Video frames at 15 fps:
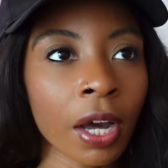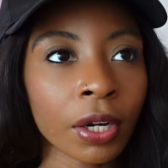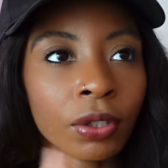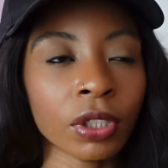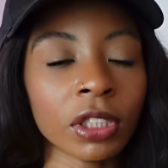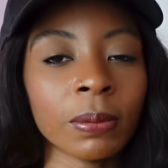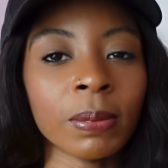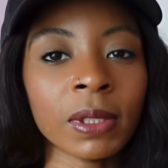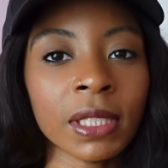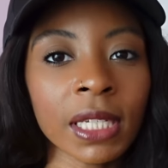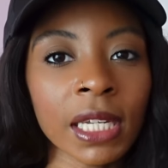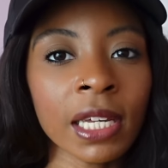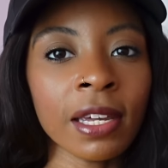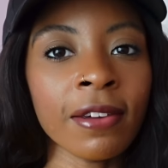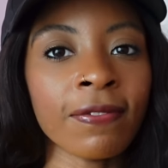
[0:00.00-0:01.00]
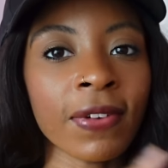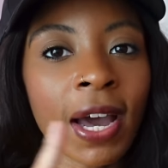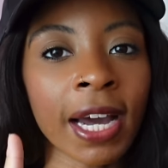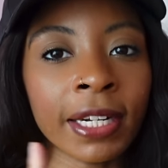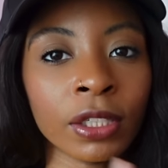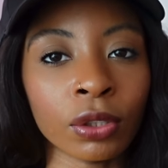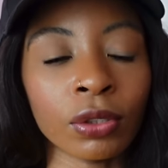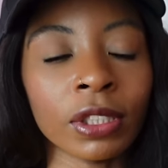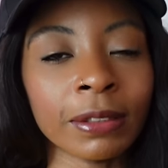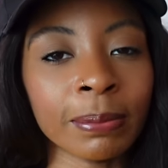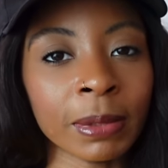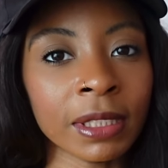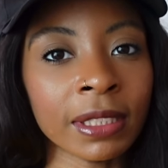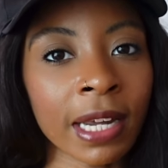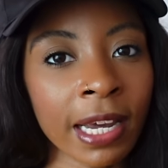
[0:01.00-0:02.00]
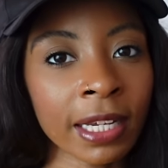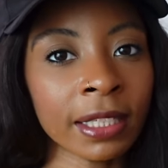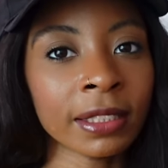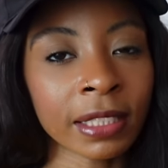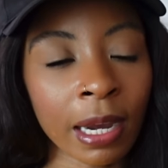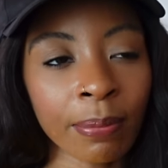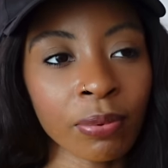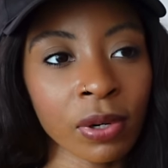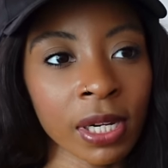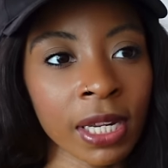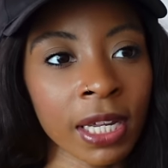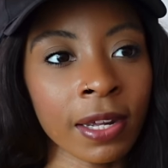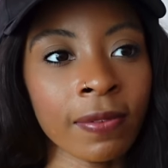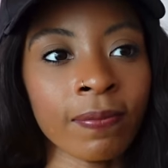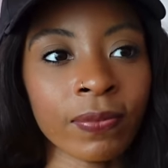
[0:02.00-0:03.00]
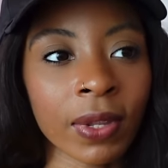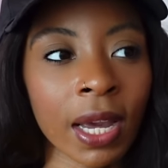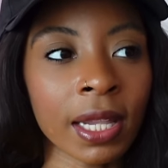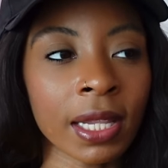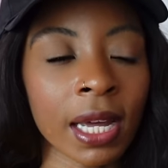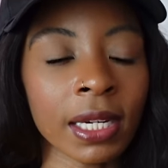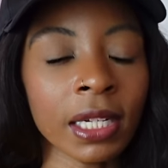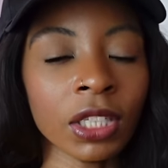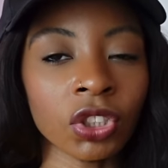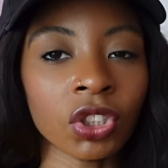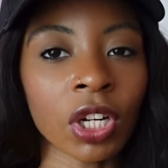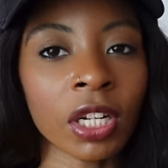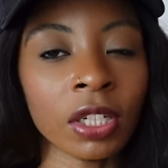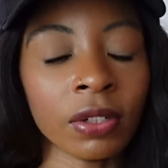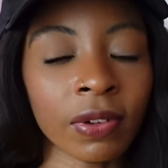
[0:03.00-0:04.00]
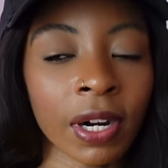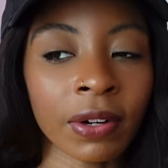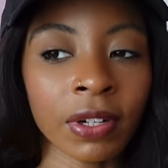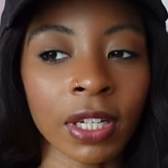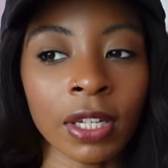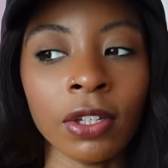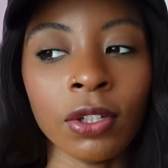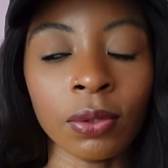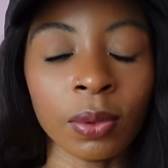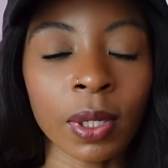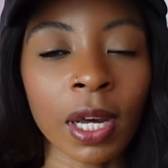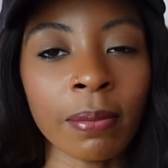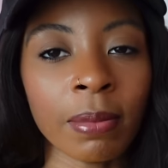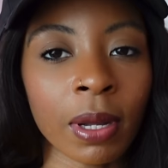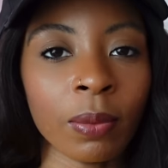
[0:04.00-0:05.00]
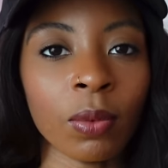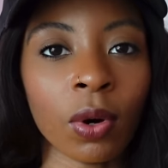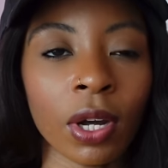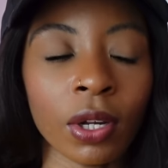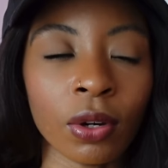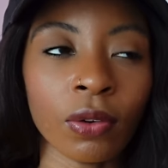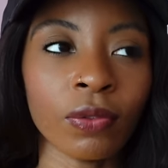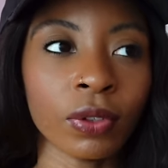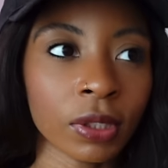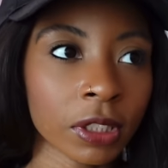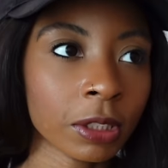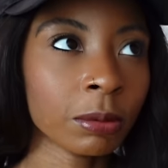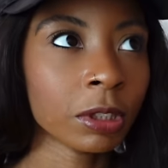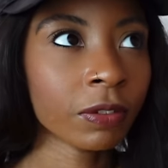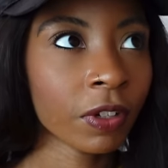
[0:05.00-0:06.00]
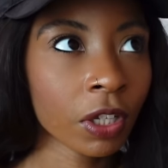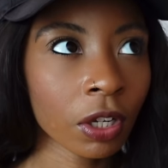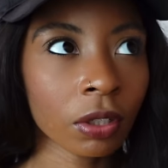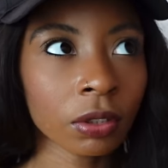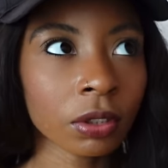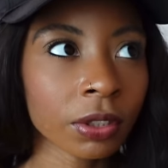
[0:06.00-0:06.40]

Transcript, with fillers: Christmas Eve and Christmas Day separately, and then in January you'll get my what I got for Christmas videos.